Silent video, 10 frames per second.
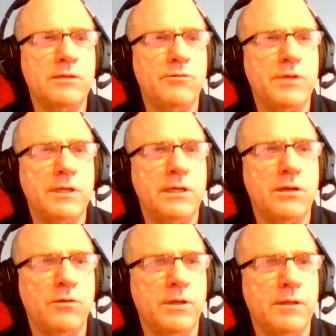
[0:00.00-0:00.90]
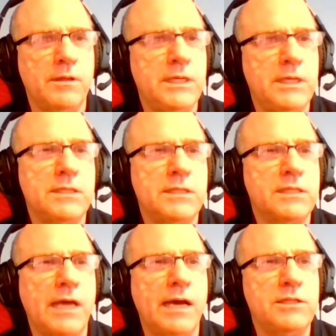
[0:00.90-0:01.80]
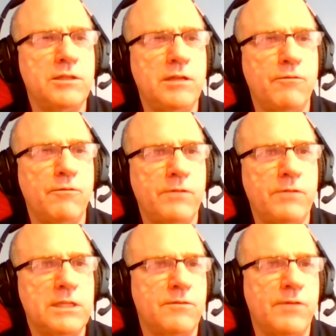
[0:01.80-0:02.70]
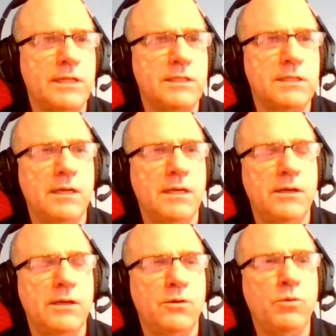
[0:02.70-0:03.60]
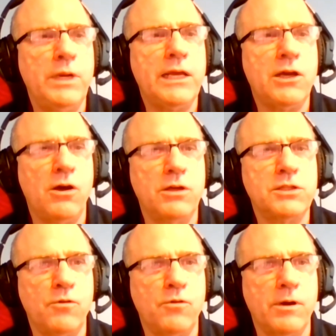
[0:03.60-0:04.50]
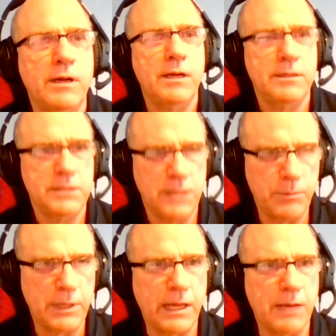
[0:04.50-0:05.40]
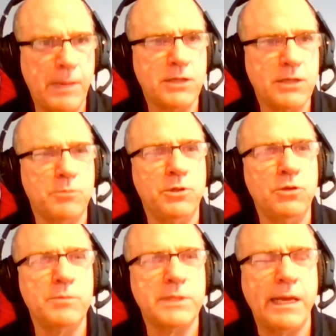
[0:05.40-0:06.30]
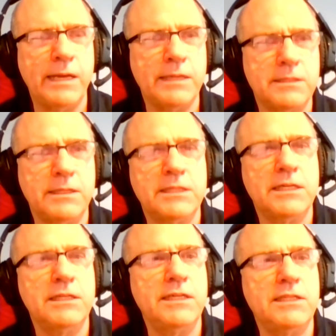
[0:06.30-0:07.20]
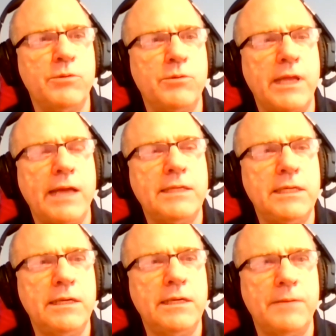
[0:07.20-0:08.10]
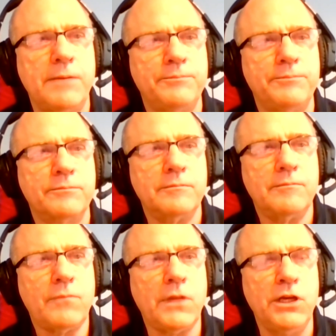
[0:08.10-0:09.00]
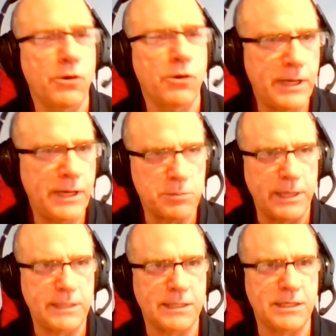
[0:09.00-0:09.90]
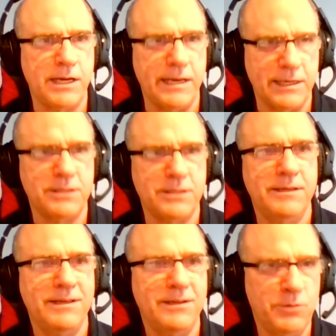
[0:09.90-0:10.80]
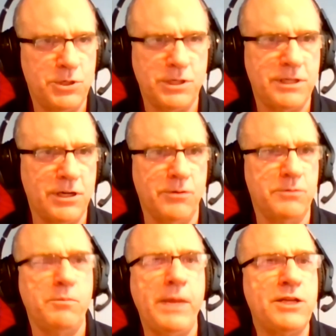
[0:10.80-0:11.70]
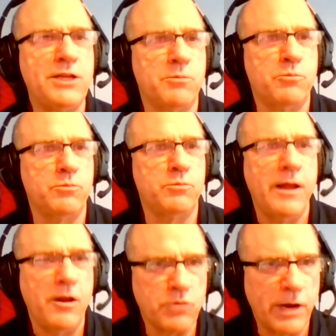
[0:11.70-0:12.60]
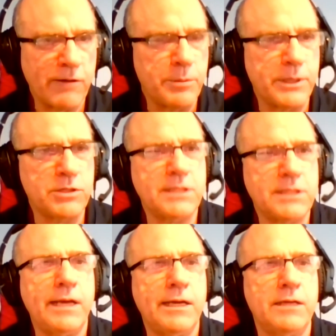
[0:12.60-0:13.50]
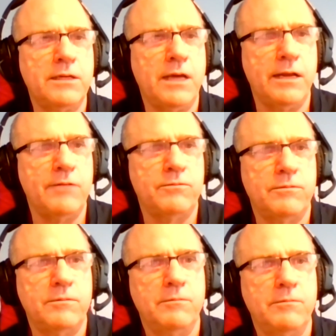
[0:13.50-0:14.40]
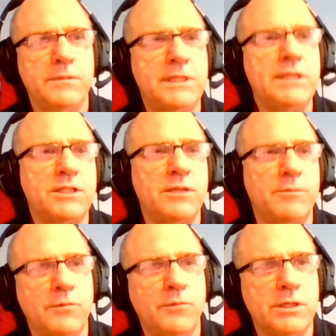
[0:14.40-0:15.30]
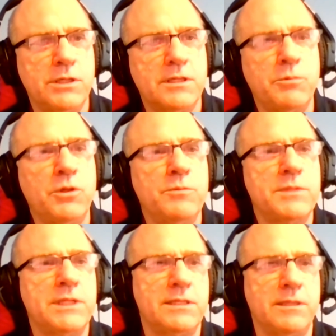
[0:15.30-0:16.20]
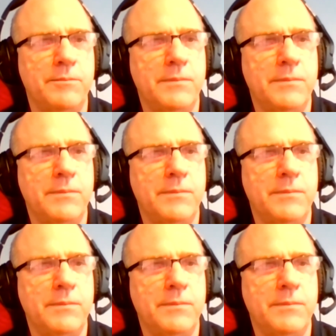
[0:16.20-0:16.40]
the size of these events really calls for something like mantle plumes, and it's consistent with the idea that Earth has plate tectonics, which is a major driver. But there's a second kind of system, which is the plume system.